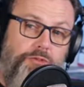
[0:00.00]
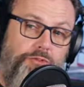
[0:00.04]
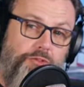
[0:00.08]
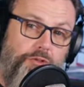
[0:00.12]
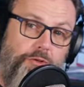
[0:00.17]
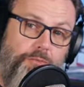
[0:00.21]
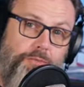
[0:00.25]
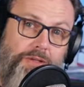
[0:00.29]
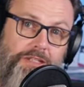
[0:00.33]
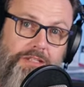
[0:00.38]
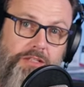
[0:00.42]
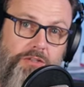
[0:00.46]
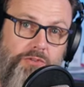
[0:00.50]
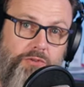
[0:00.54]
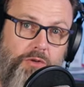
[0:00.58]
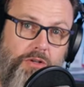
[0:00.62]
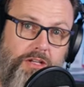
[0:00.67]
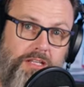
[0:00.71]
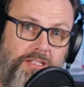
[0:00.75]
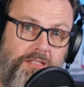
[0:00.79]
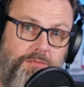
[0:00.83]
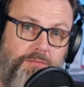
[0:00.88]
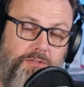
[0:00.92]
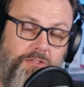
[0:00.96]
future
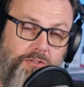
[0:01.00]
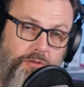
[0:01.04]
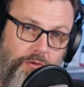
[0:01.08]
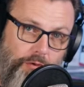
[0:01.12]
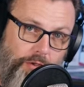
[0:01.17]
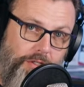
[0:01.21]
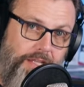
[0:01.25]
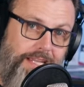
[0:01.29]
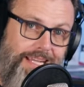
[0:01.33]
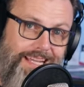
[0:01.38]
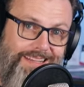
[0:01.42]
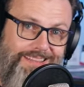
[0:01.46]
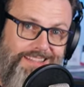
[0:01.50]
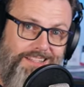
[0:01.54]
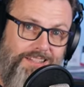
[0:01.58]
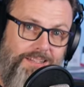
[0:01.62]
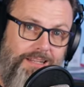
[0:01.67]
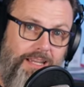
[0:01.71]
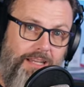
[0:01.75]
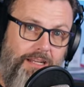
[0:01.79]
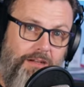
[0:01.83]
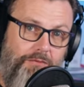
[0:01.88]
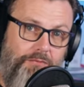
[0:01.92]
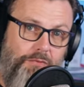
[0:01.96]
potential customers looking
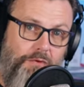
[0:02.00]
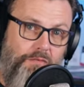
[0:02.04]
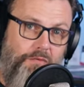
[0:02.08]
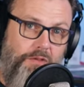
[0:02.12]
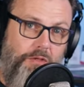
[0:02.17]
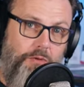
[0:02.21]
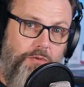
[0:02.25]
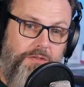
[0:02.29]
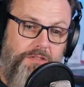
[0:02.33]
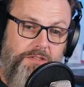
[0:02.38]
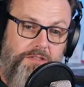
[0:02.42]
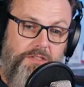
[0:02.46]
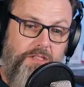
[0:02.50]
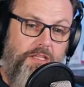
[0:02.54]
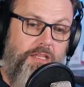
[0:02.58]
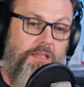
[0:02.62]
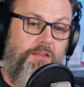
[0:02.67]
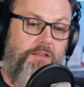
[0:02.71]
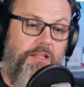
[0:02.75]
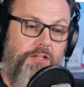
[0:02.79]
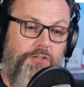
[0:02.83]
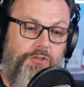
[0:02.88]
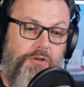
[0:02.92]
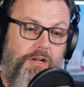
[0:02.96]
at this negative review and
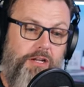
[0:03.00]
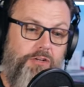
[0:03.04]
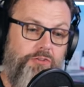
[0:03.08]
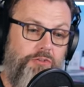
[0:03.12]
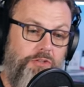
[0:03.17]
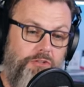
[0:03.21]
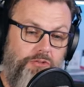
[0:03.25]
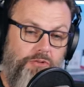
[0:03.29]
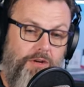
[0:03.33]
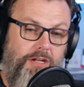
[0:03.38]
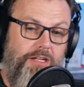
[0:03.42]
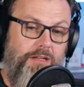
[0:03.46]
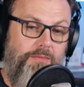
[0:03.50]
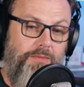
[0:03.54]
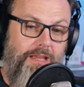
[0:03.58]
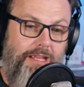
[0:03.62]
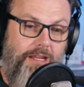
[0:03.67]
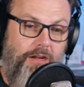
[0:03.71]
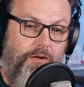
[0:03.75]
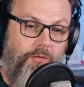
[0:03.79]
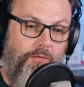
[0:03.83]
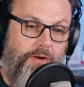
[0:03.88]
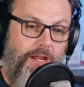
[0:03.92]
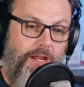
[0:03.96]
seeing that you're actually
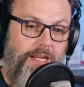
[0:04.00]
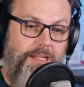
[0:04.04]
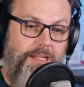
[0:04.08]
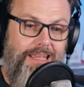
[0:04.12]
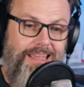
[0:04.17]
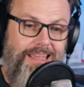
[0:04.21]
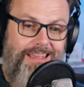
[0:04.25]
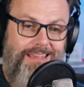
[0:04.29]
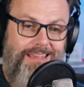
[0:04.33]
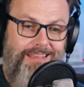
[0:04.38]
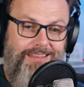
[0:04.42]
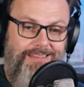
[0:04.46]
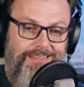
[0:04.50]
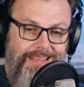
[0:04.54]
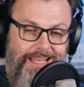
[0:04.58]
trying to make it right,